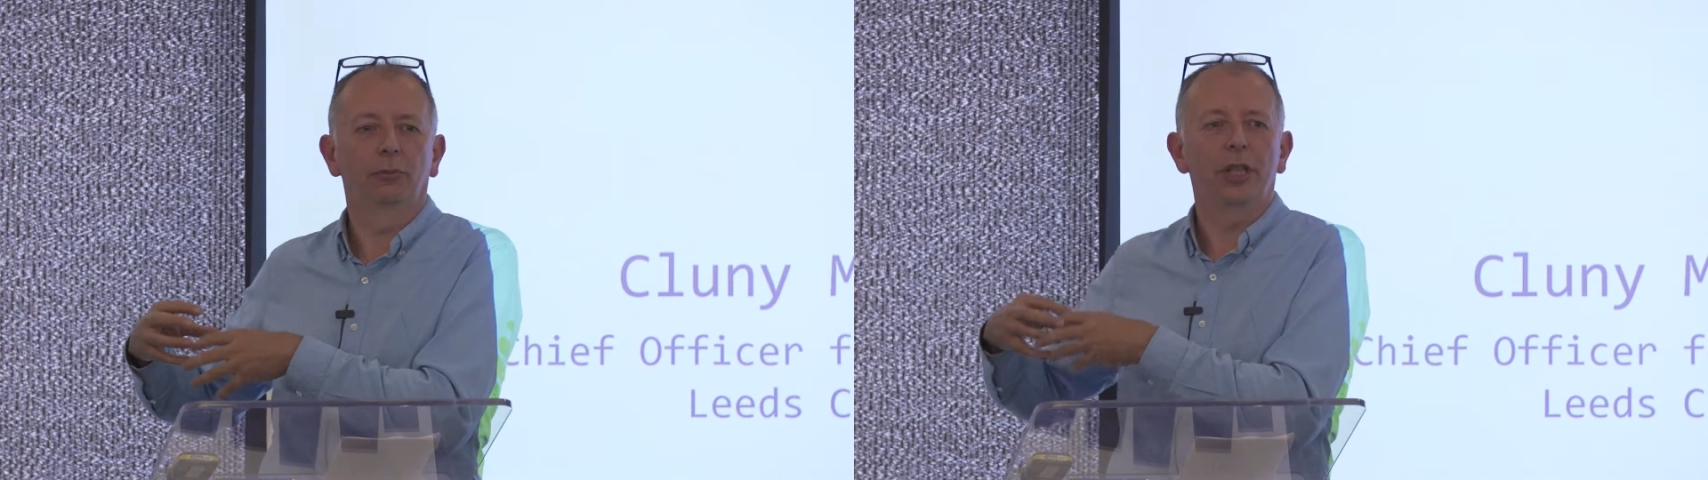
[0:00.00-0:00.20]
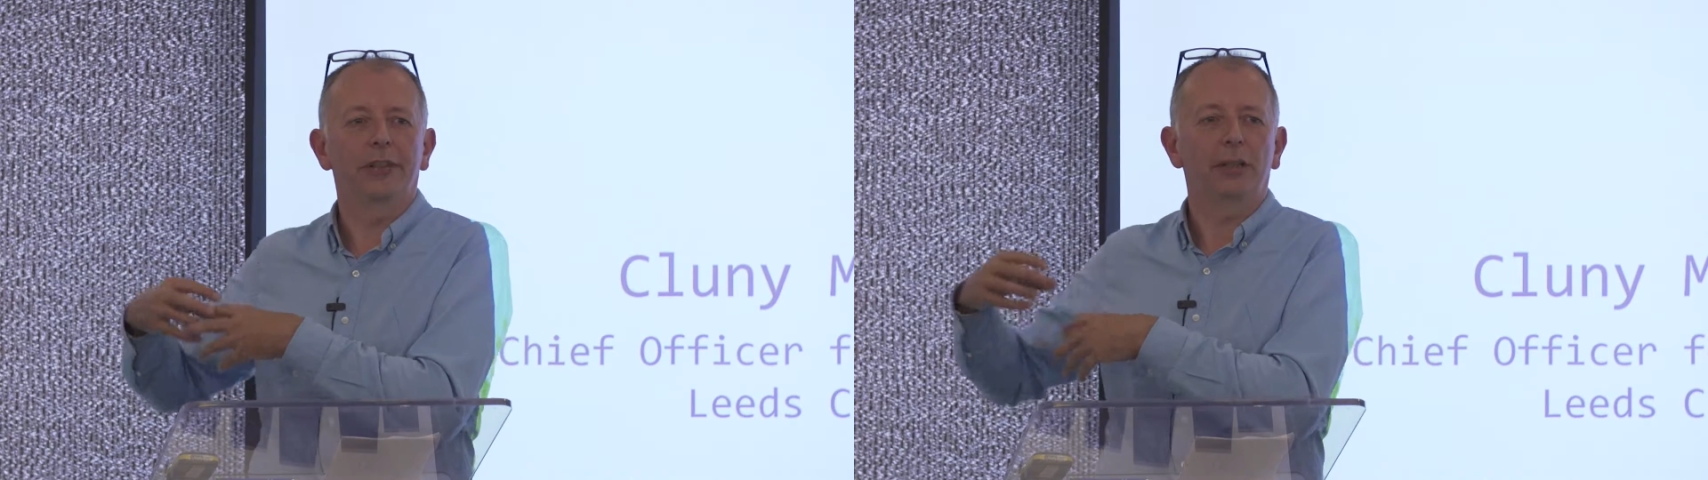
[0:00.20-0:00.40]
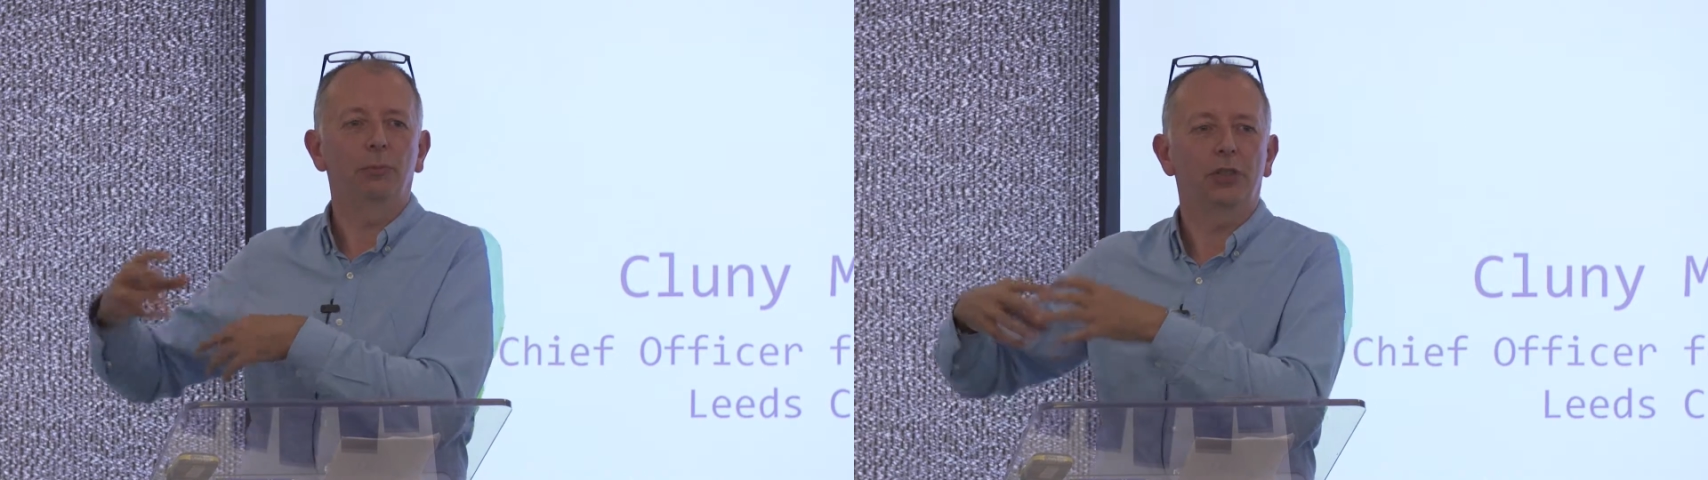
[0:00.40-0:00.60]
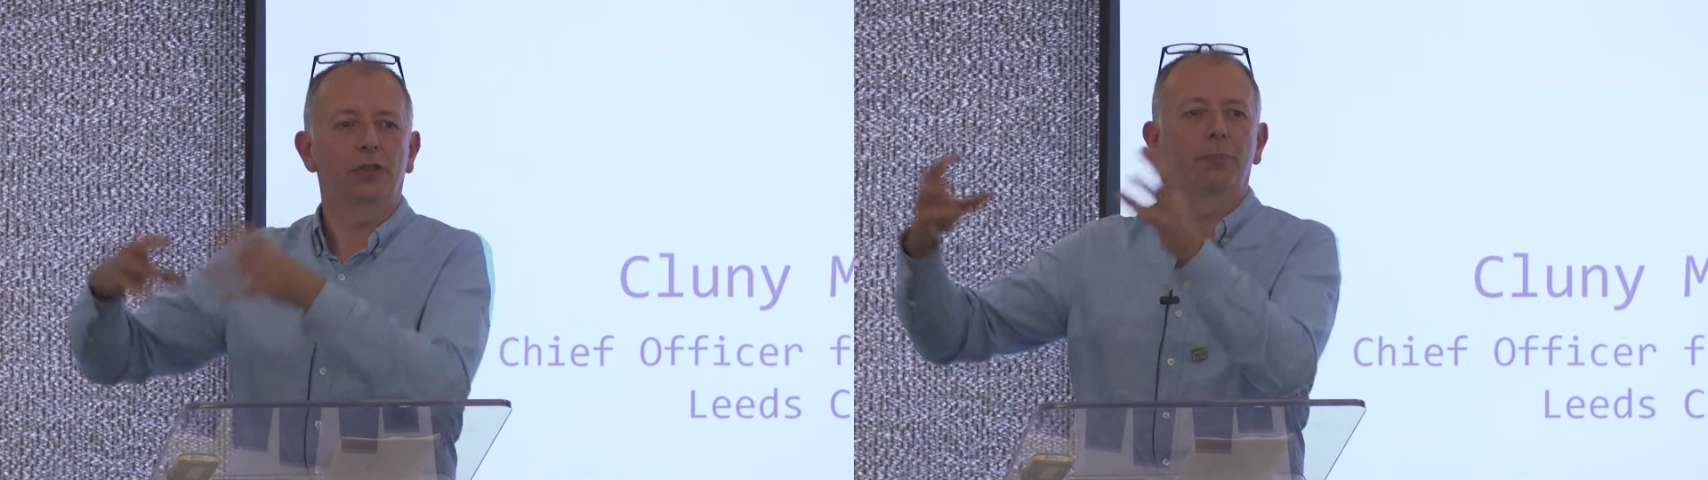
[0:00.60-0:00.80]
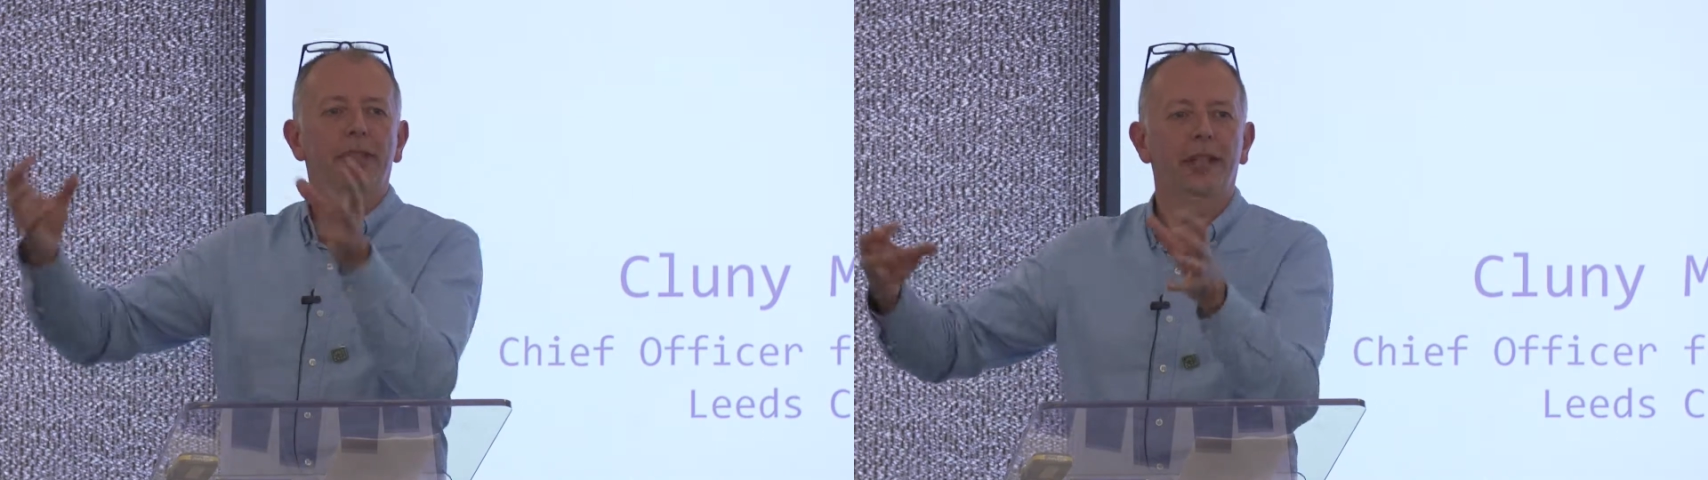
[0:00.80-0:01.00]
and we think we
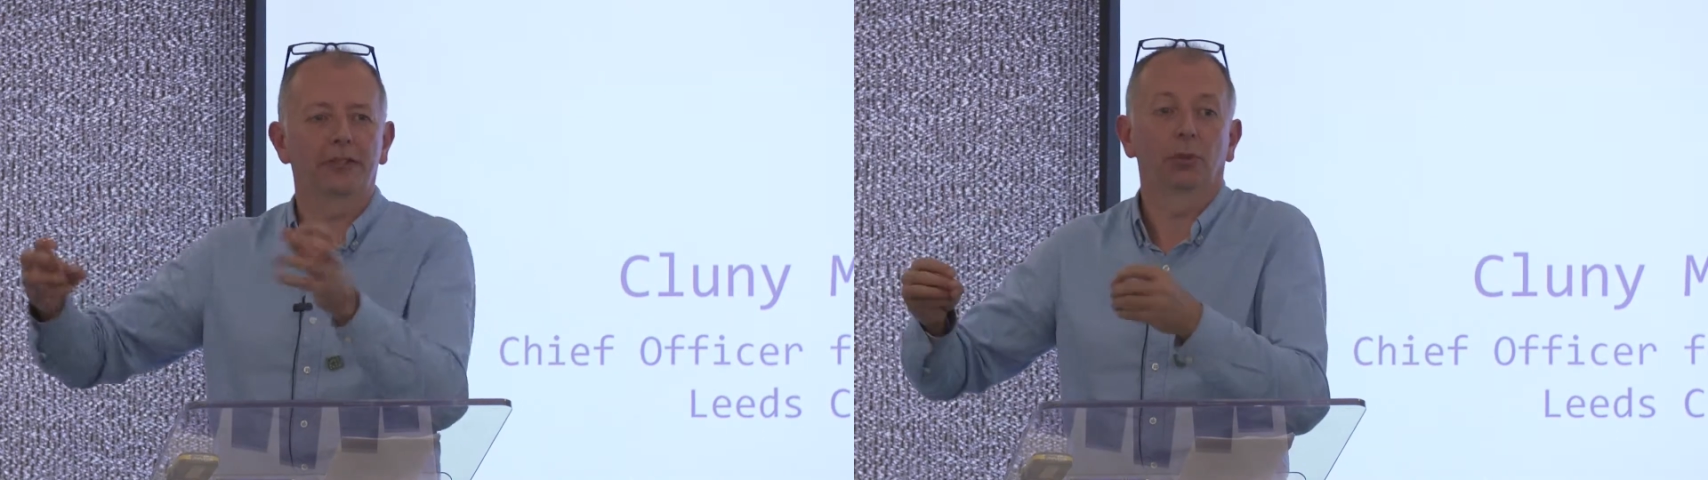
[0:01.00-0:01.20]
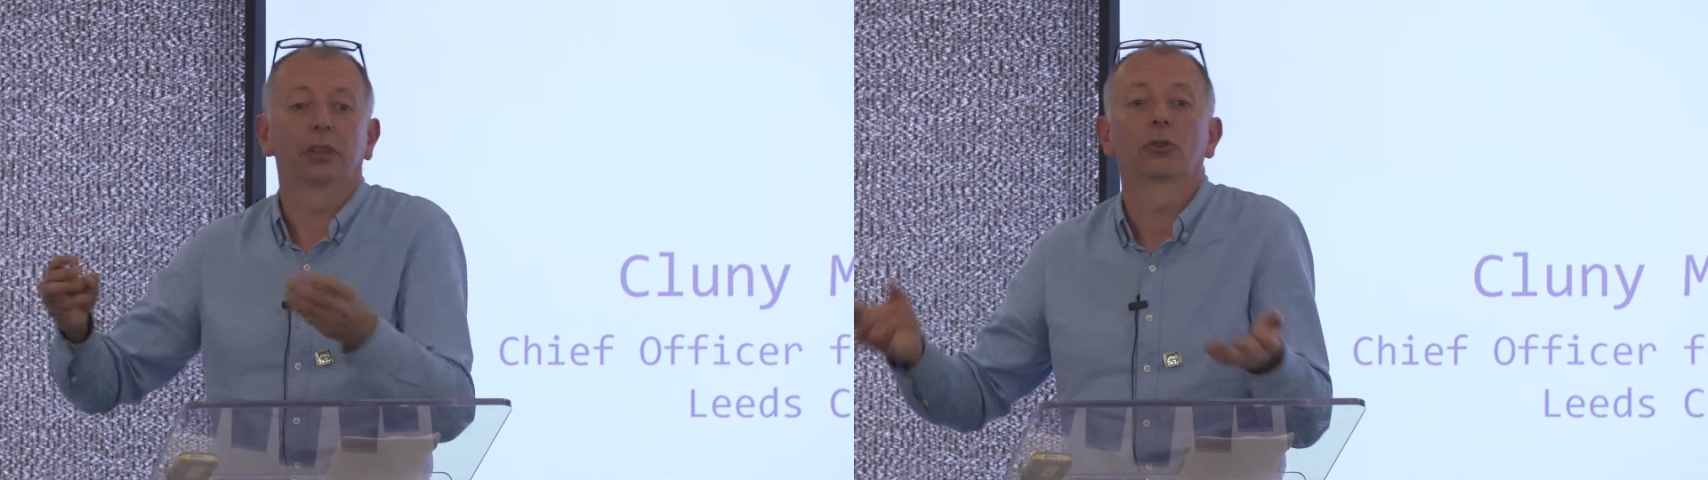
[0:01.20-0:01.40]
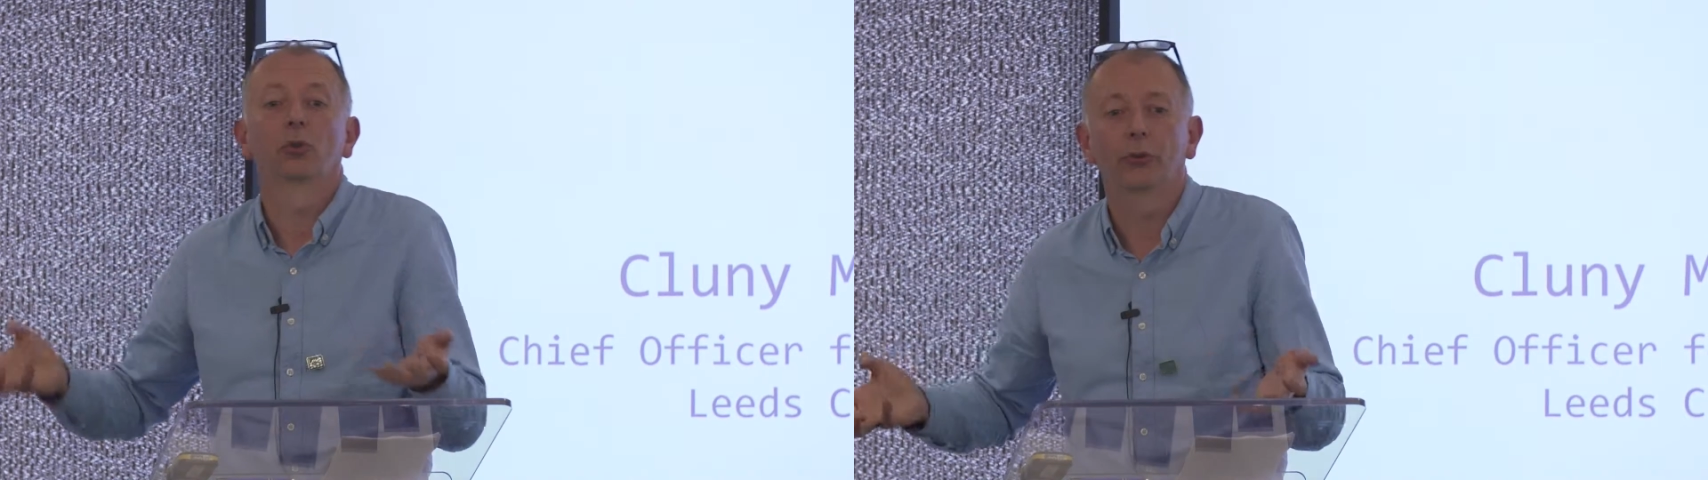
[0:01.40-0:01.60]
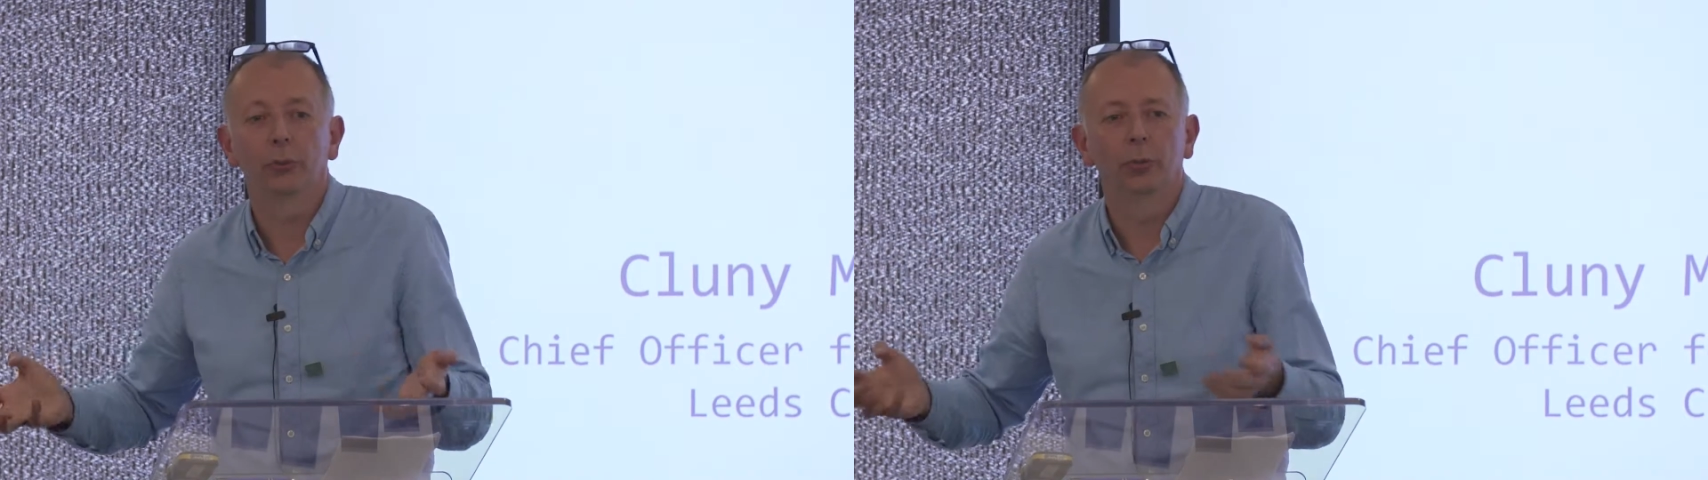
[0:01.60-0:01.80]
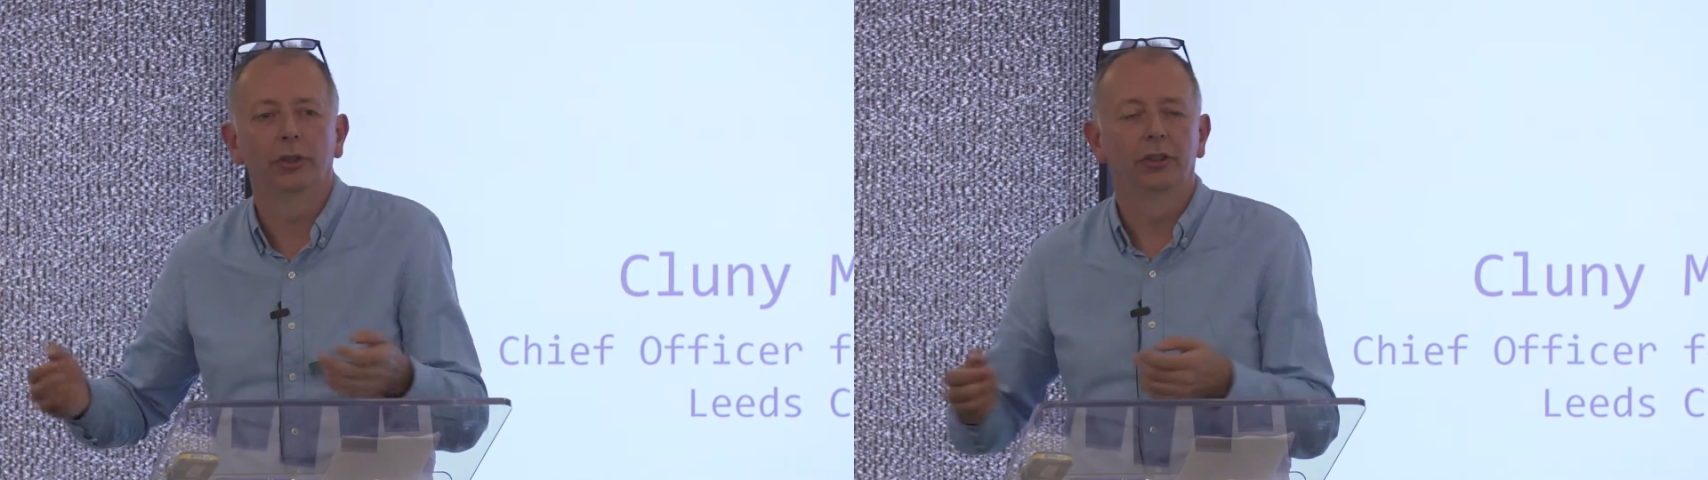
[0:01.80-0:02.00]
should be this. Well, of course
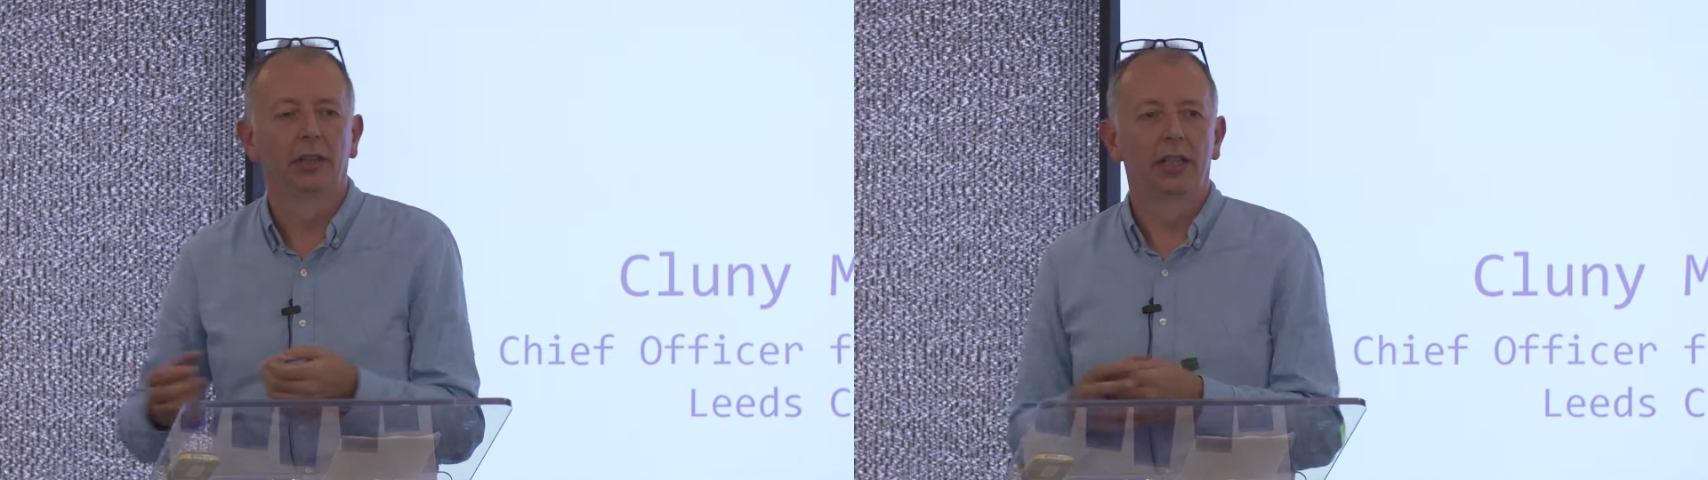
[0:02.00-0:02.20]
we would.